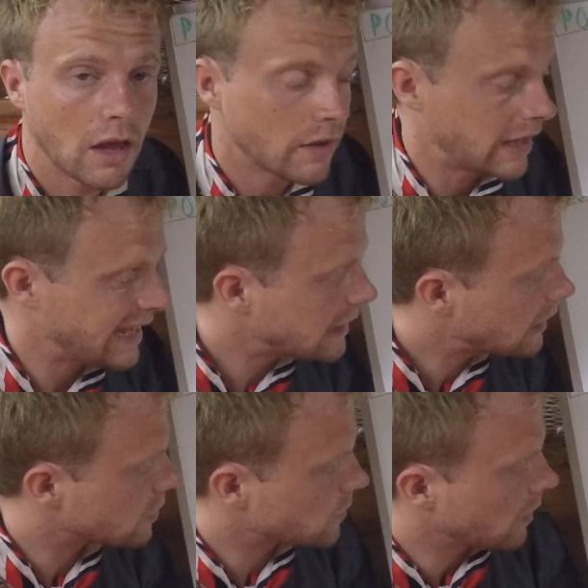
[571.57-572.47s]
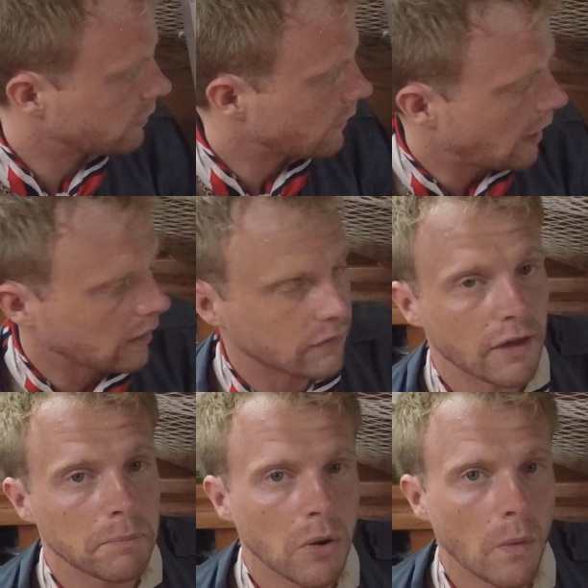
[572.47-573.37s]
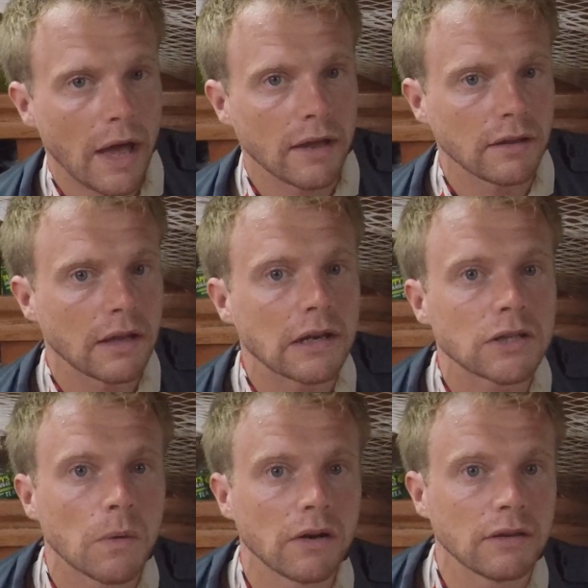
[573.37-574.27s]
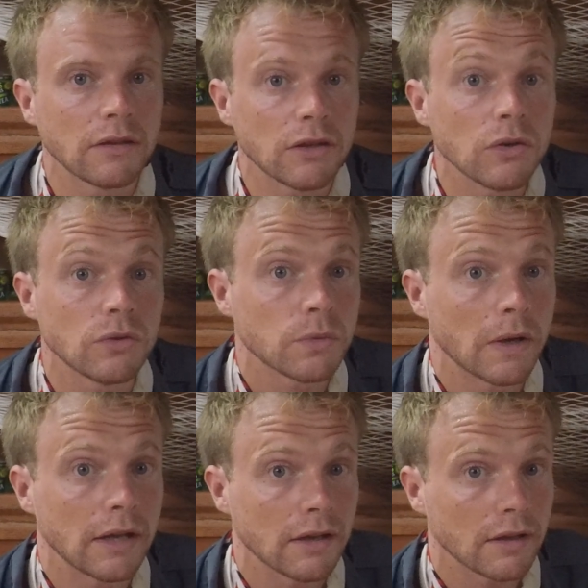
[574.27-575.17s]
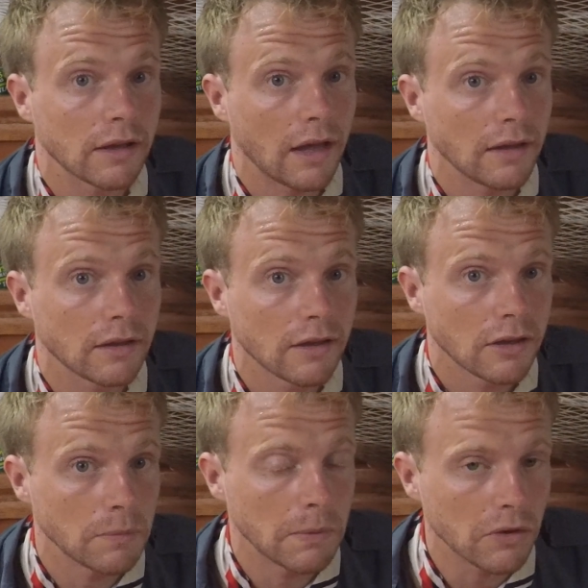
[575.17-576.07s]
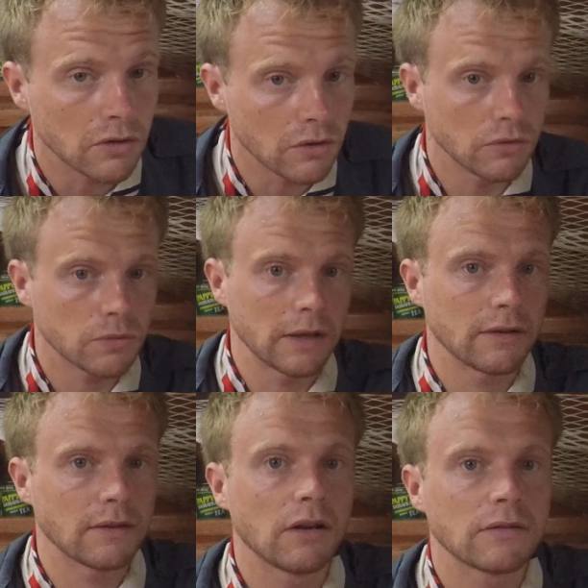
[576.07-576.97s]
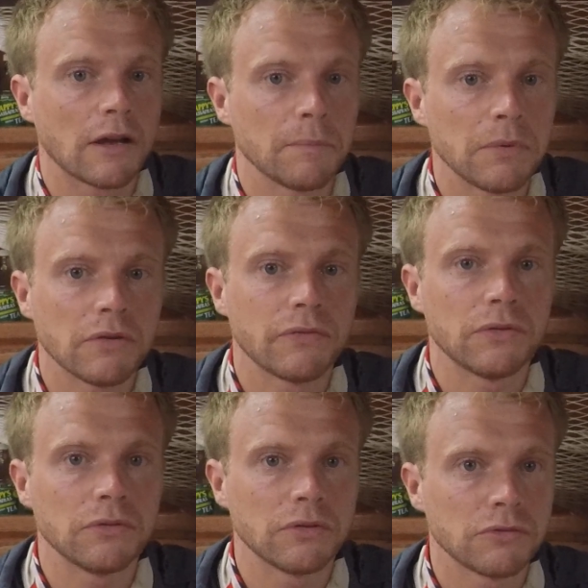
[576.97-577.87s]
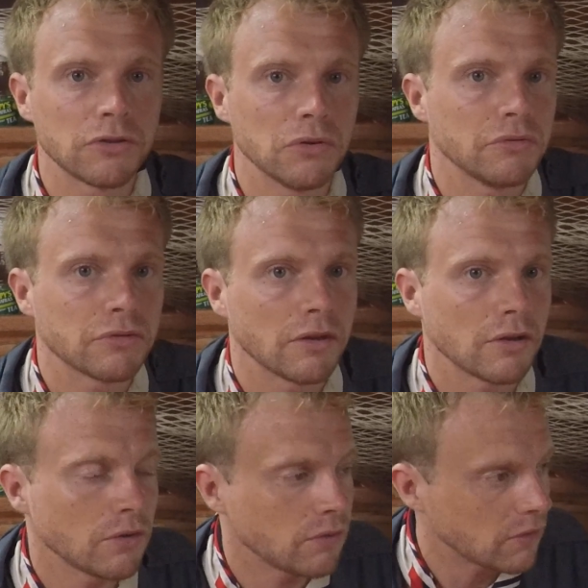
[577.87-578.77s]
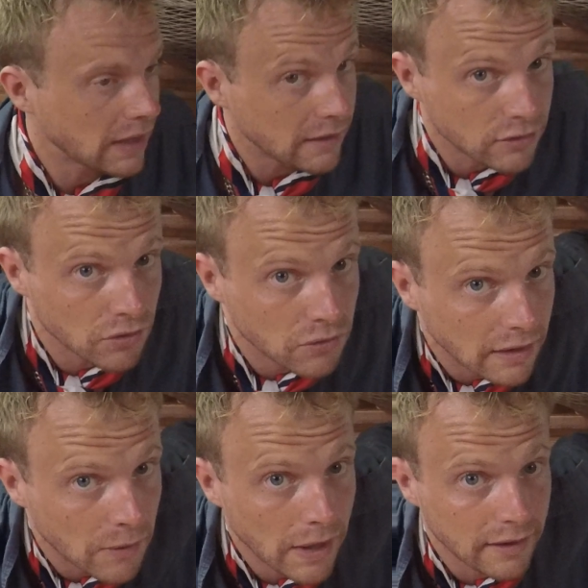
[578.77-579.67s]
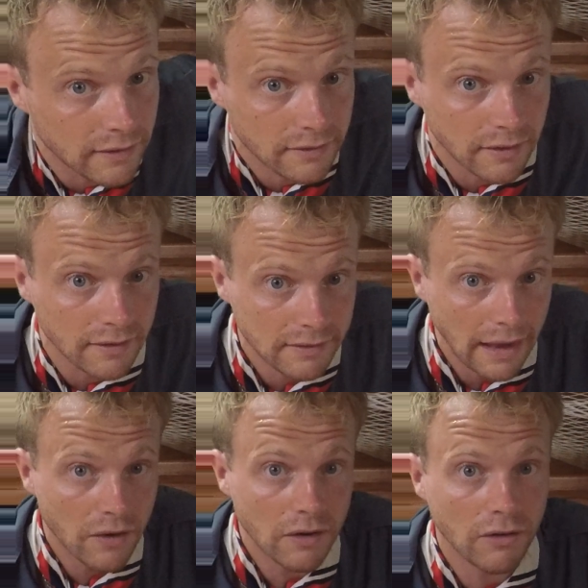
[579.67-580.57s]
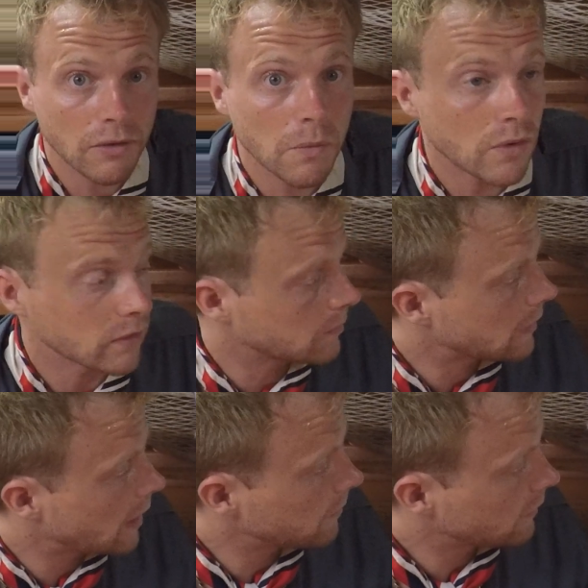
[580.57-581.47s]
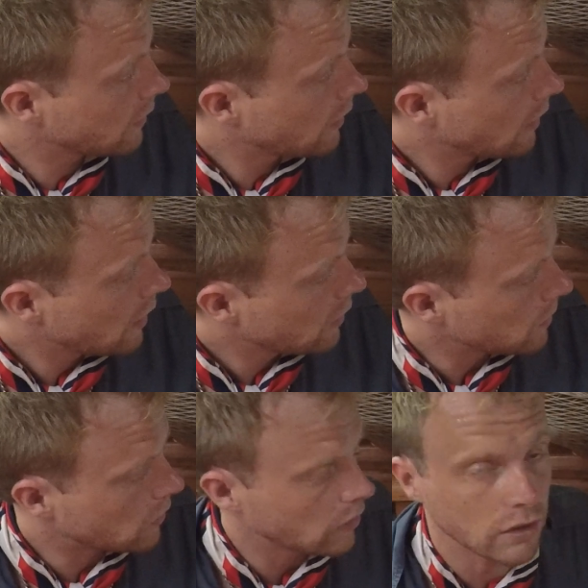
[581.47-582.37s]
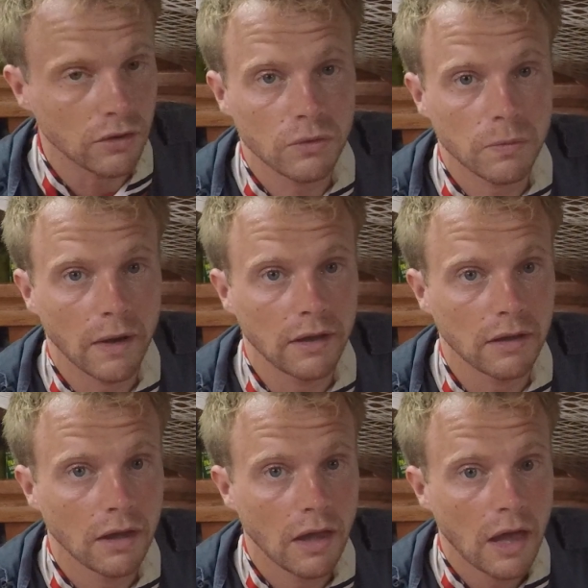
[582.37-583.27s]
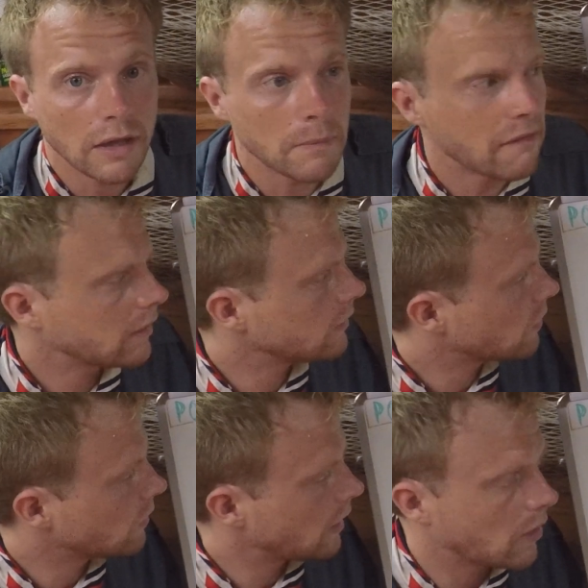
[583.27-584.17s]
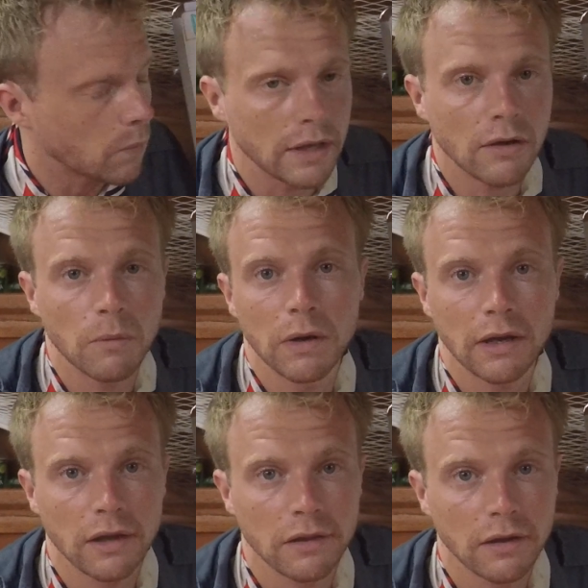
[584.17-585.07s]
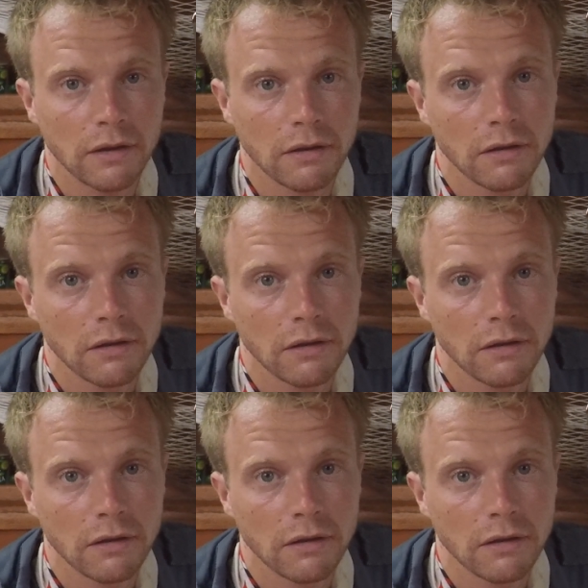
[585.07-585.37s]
The English word for that is very poetic. The English word is a goose wing, okay? To be on a goose wing, because it looks like a beautiful goose, and the geese use their wings to sail along the water sometimes. So we call it a goose wing. The Americans call it a wing on wing, I think.